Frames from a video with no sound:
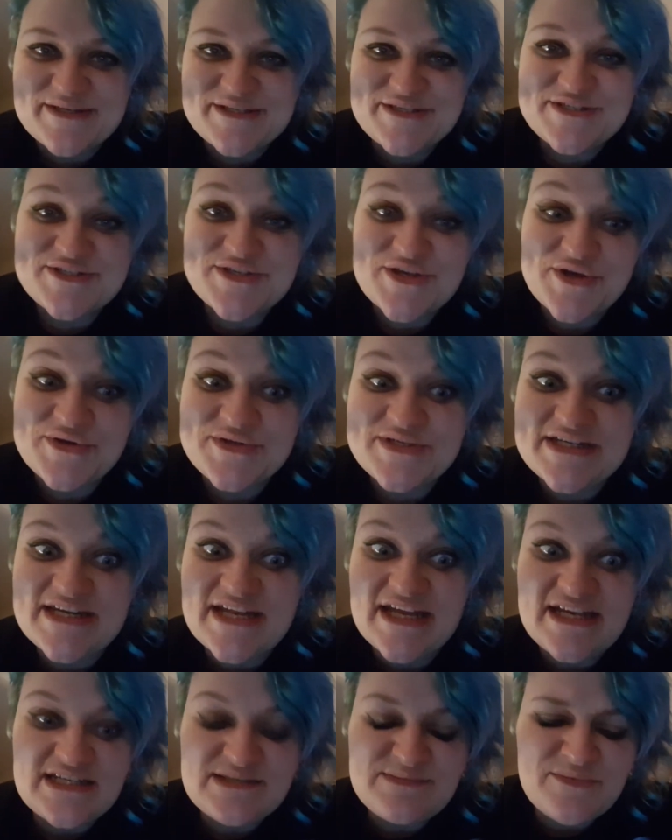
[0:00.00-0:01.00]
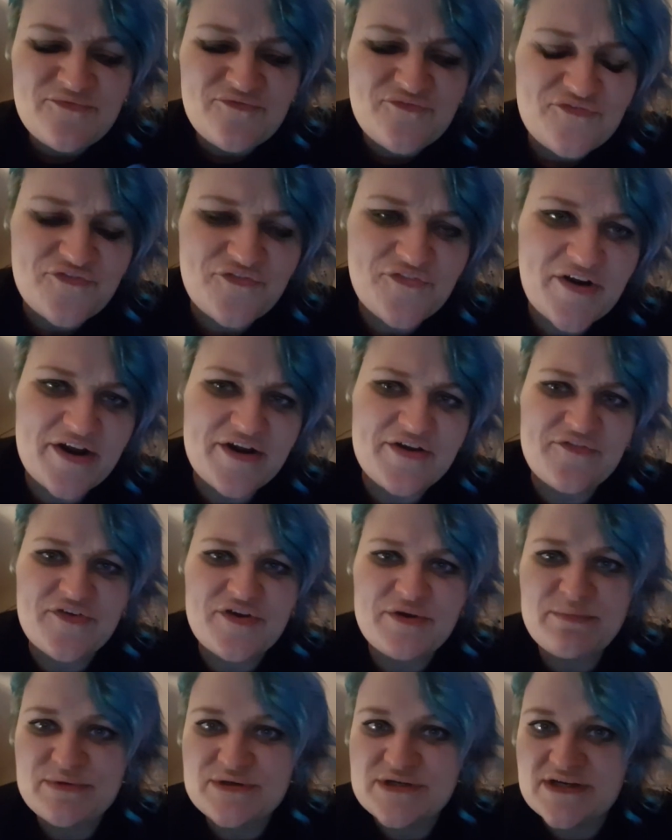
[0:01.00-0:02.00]
So today has been very,
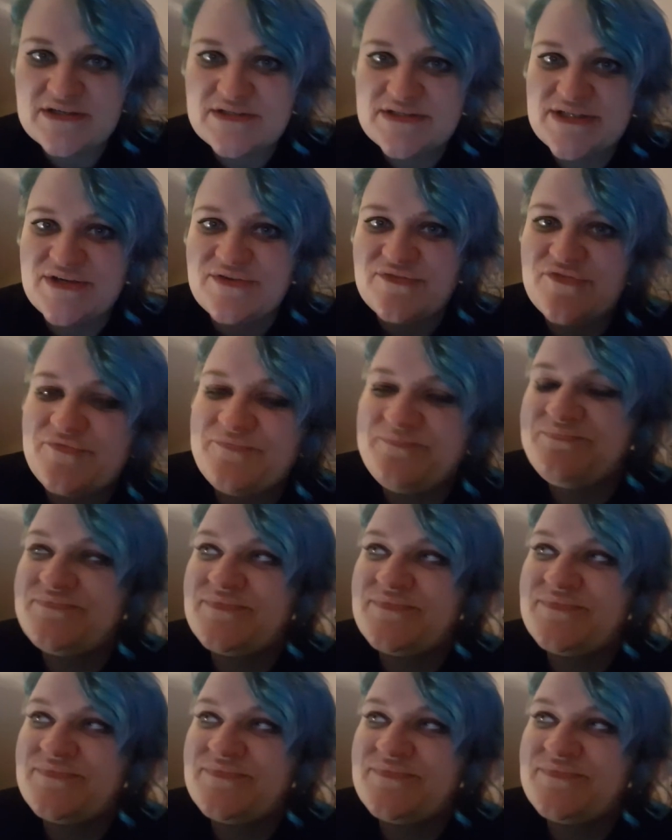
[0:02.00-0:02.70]
very productive.